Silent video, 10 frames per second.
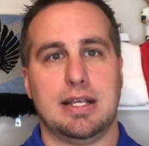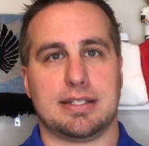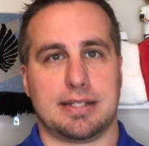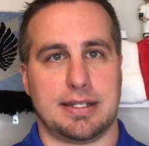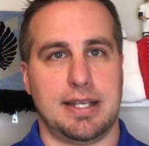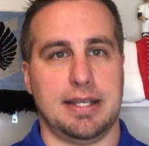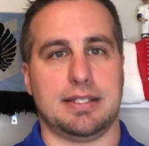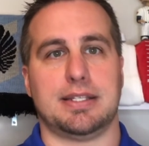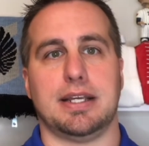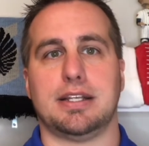
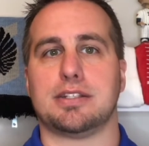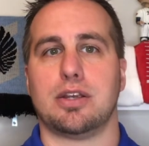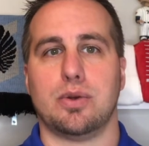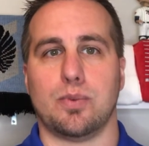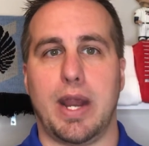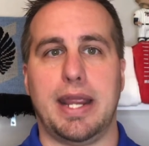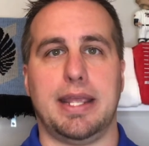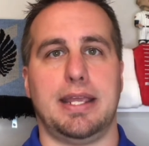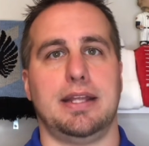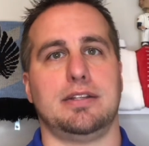statistics,
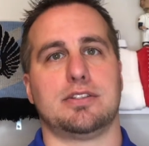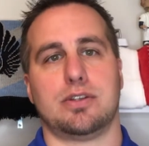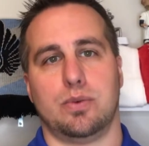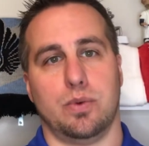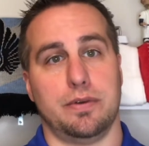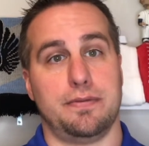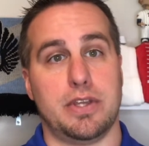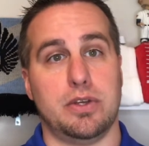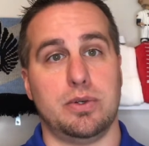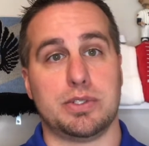rankings,
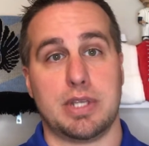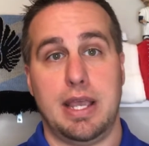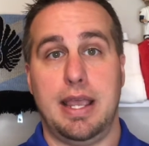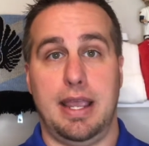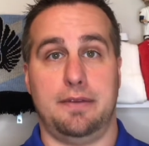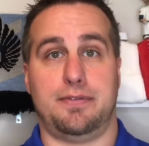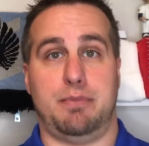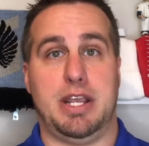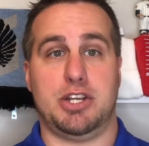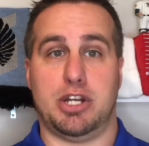reviews,
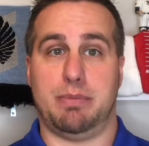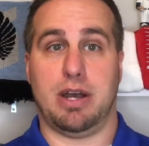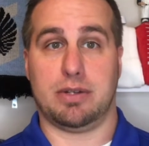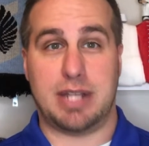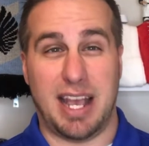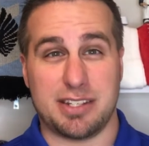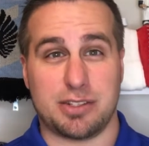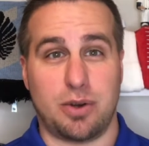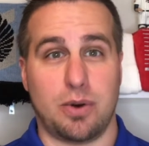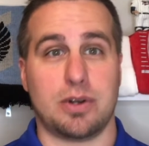information about test
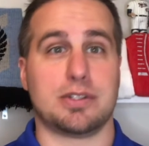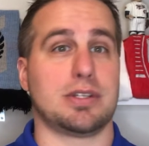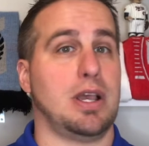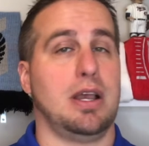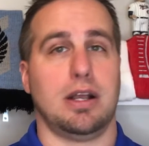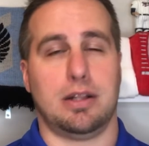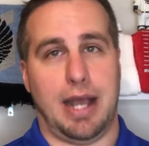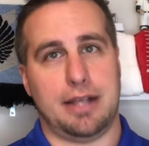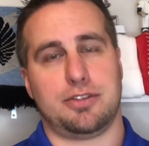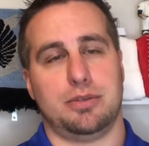scores,
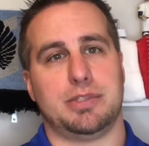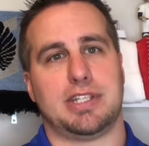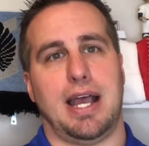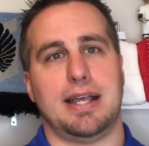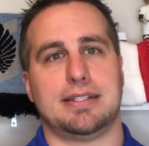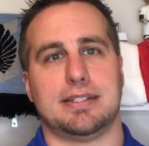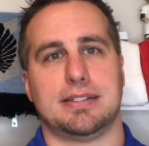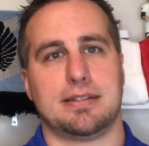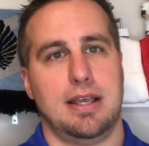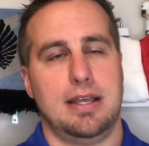classroom
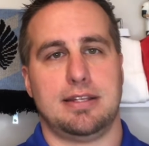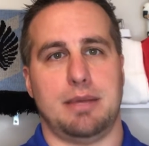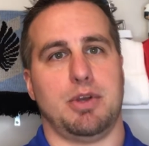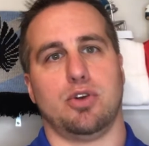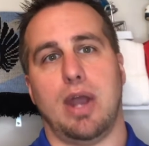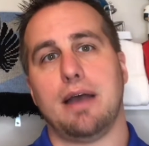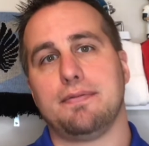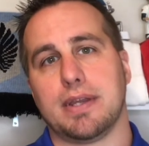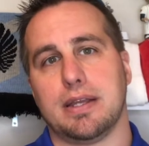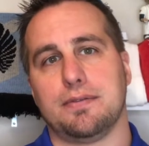sizes,
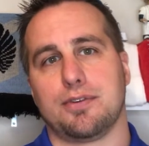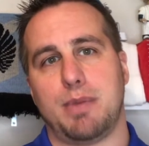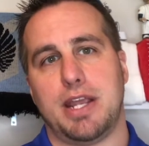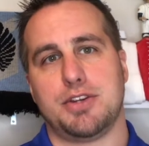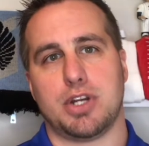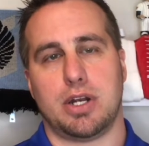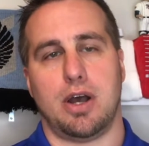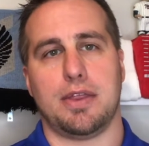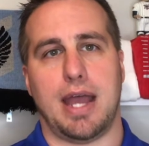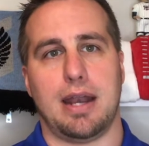demographic information and
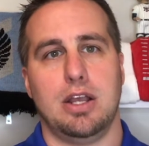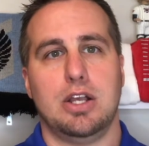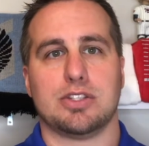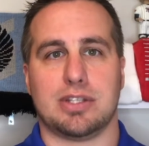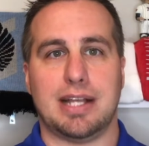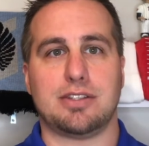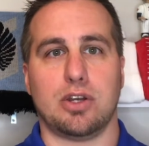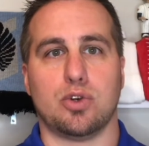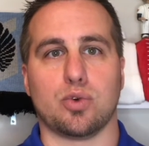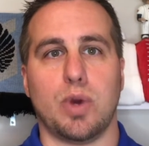all that. So that's a
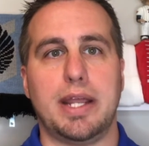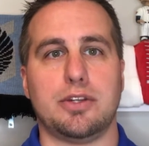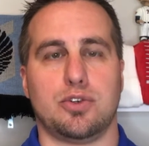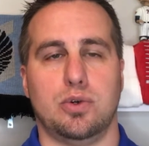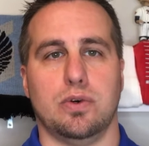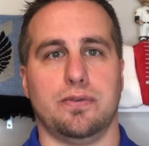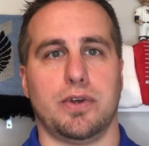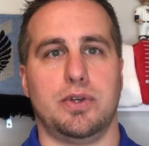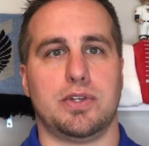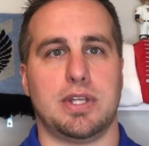great tool for
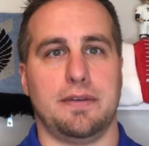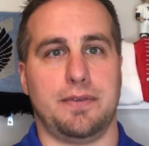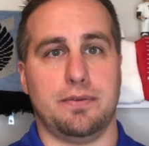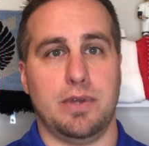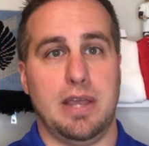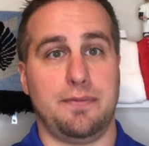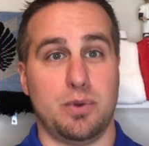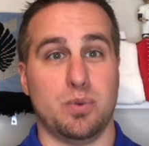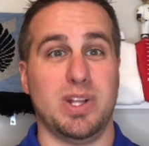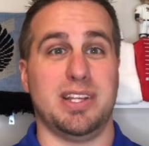you to, if you if
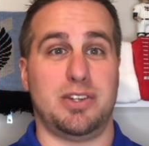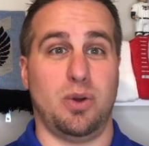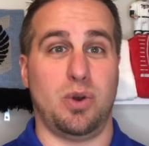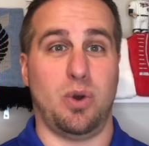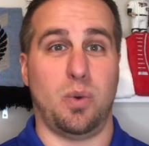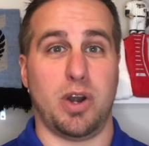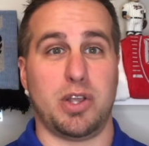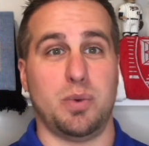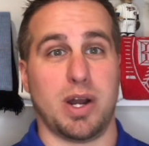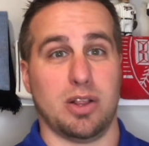you really don't know where
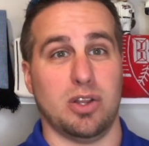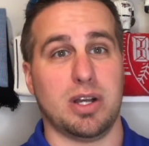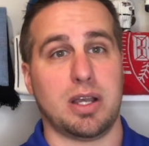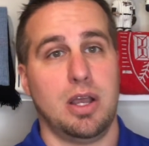you want to look